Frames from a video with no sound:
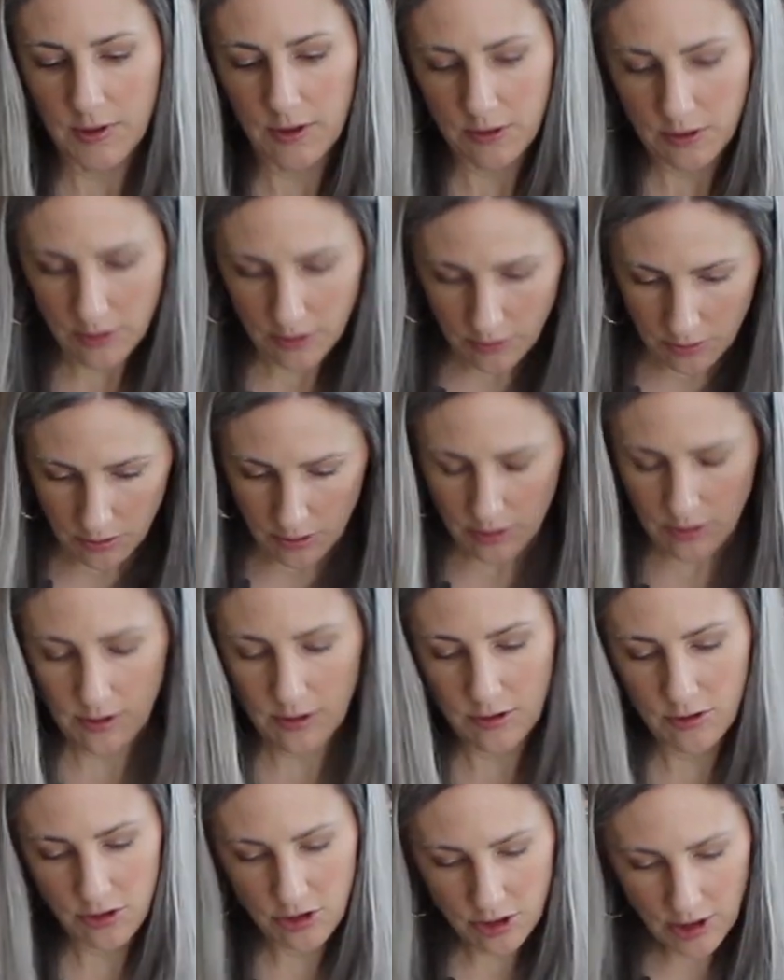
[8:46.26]
So
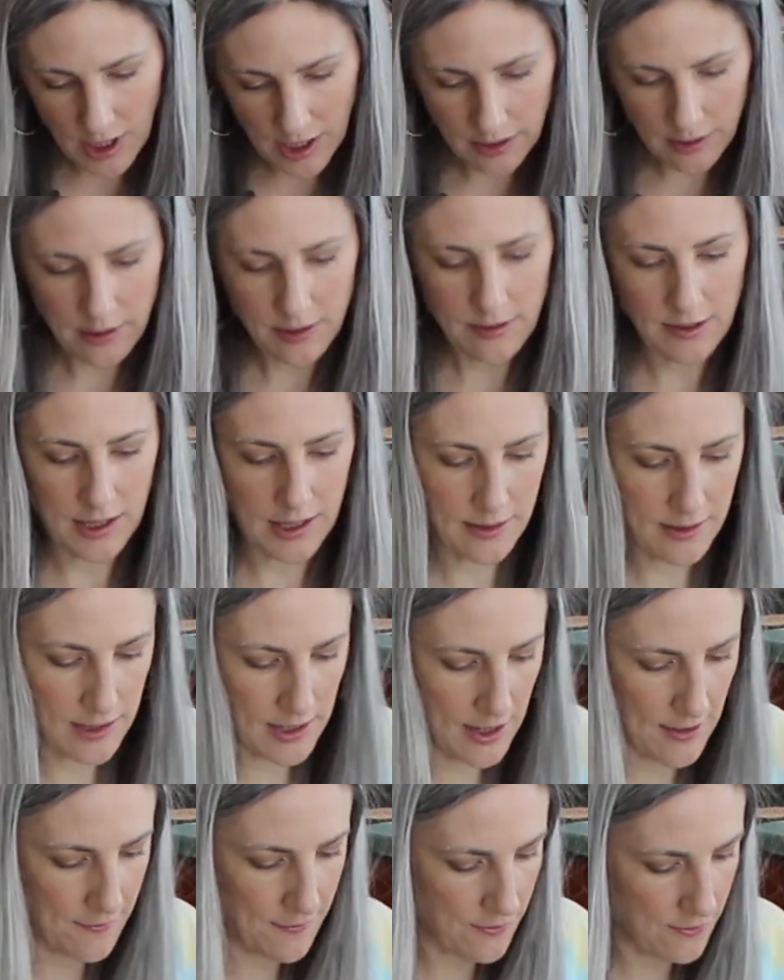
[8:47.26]
just gently take the
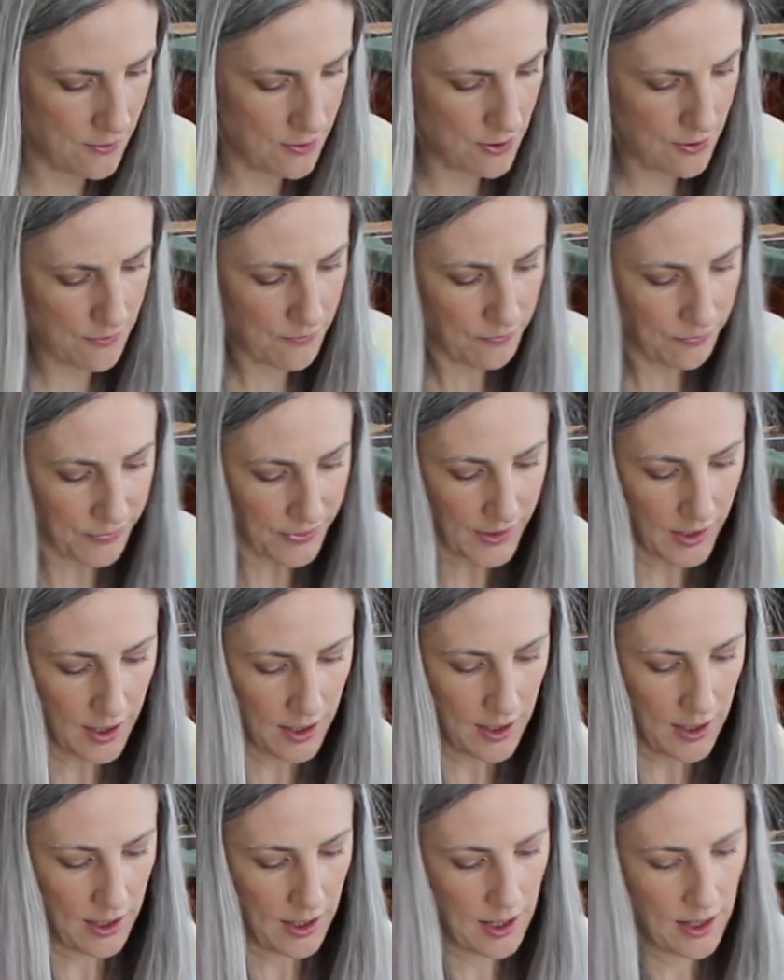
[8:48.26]
knife through,
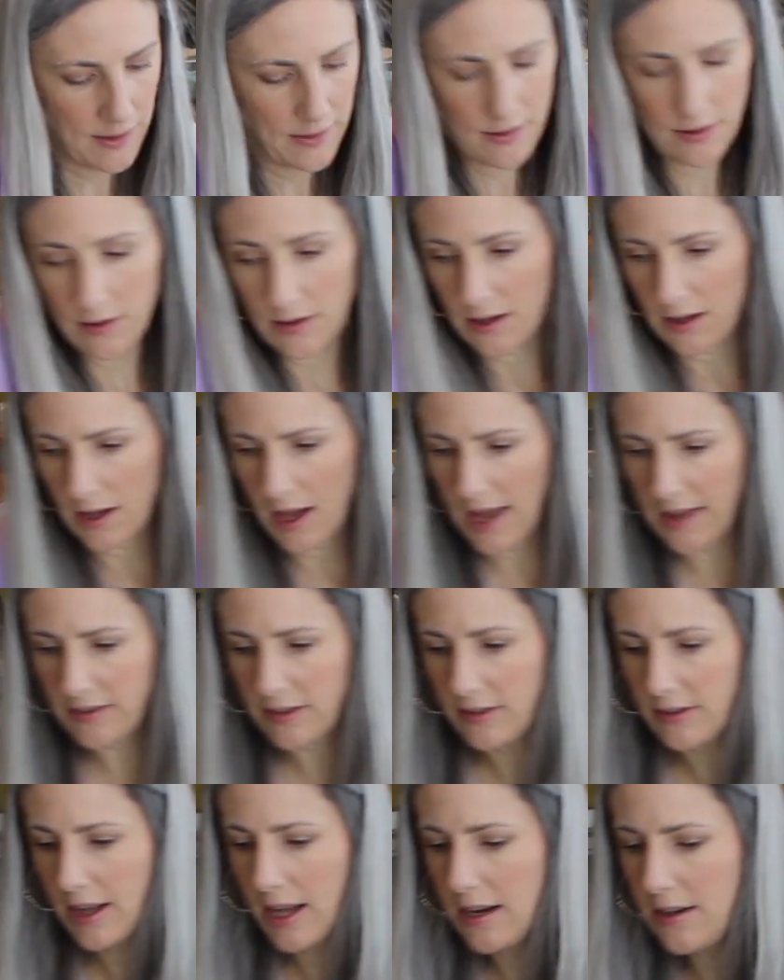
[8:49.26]
and it has
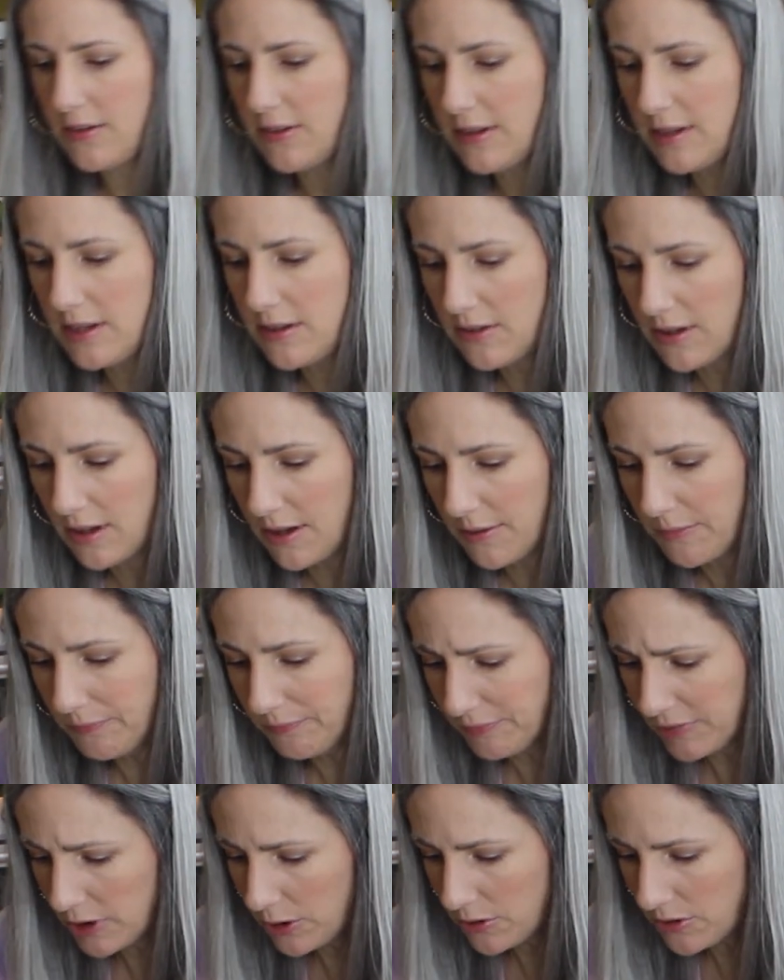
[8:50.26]
a tendency to
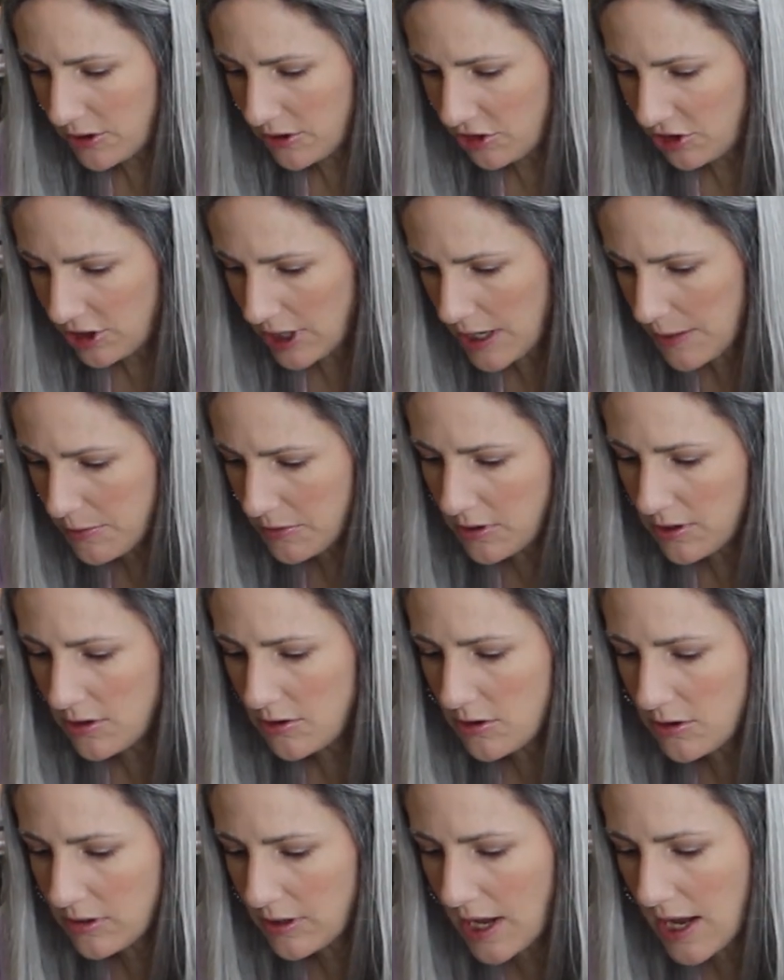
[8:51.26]
lose its shape, so you
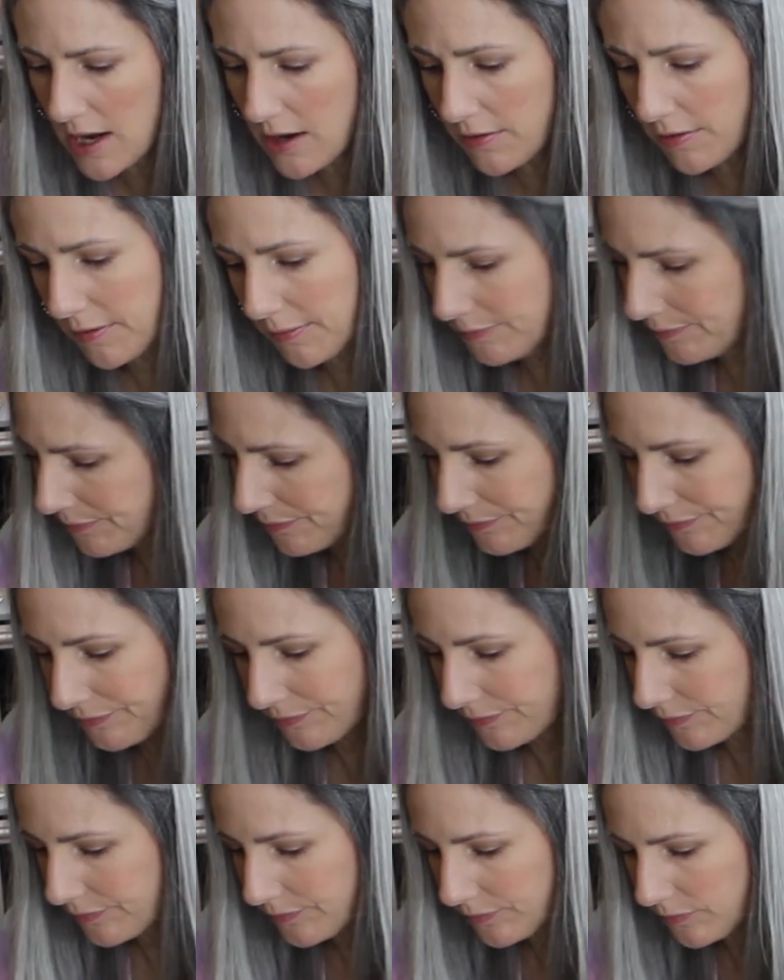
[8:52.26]
just kind of
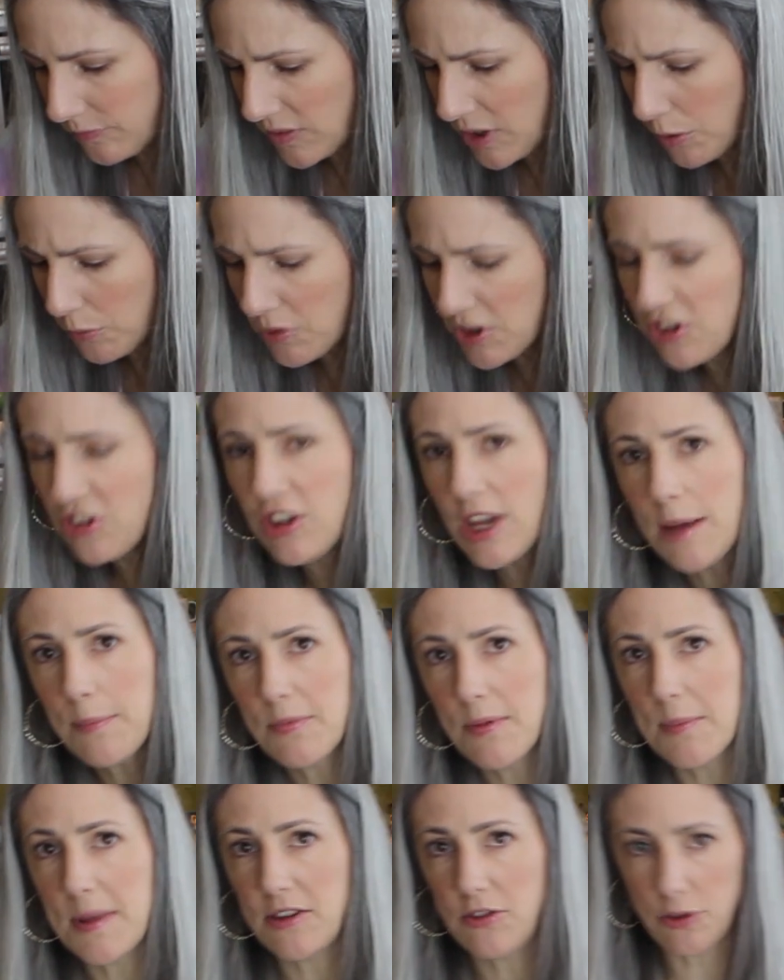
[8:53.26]
reshape
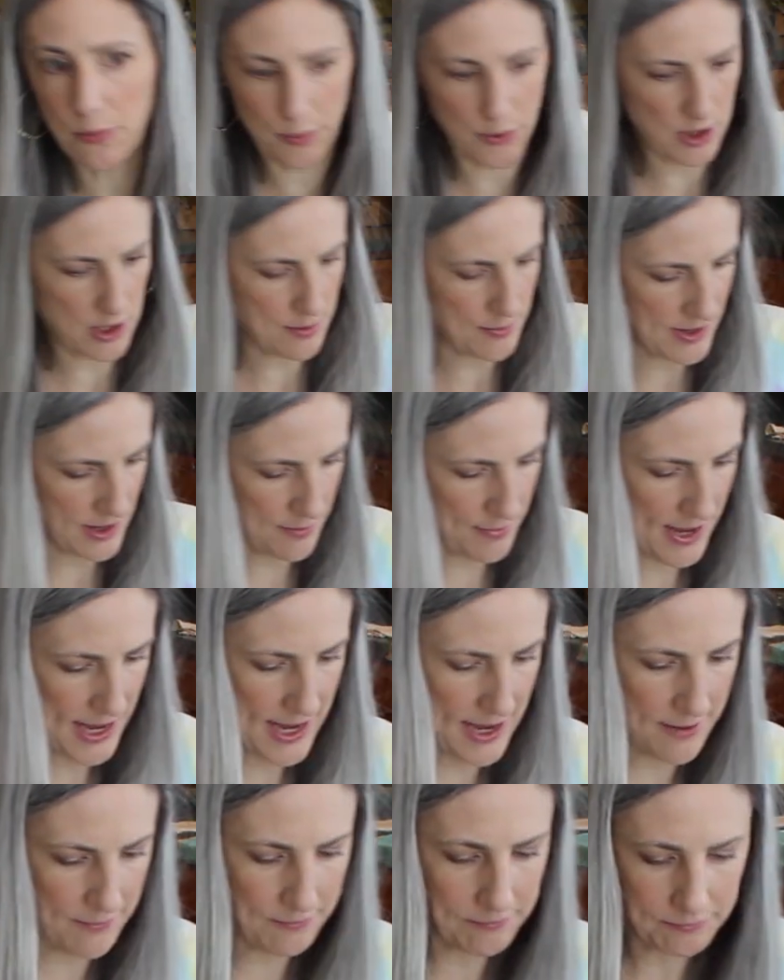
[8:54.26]
them as you're putting them in the
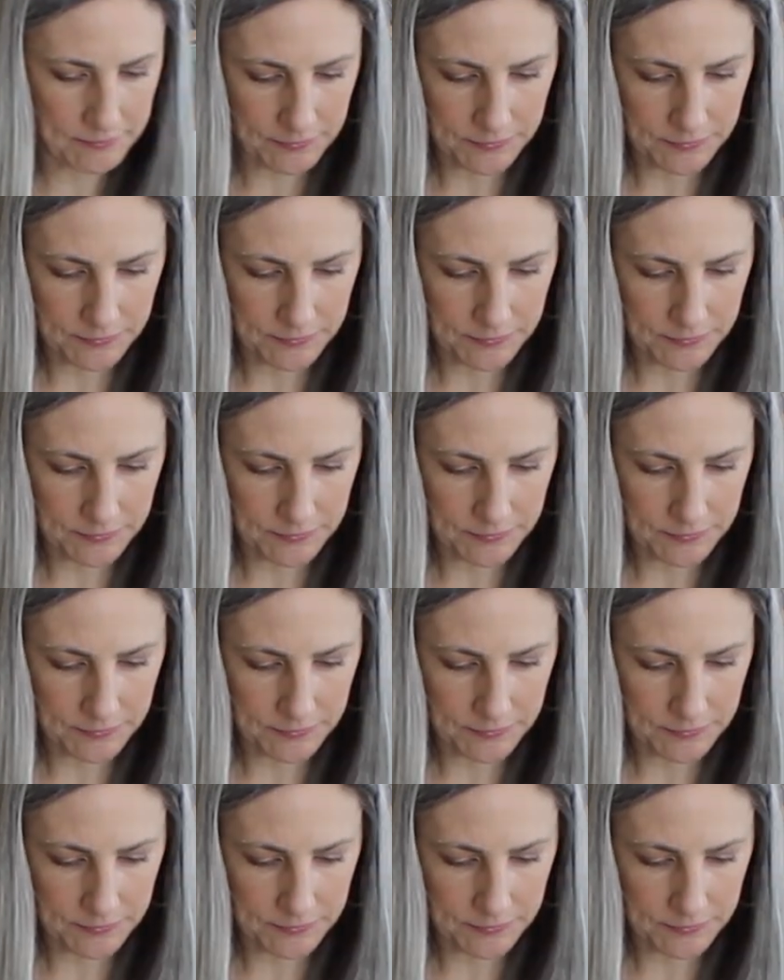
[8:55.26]
pan.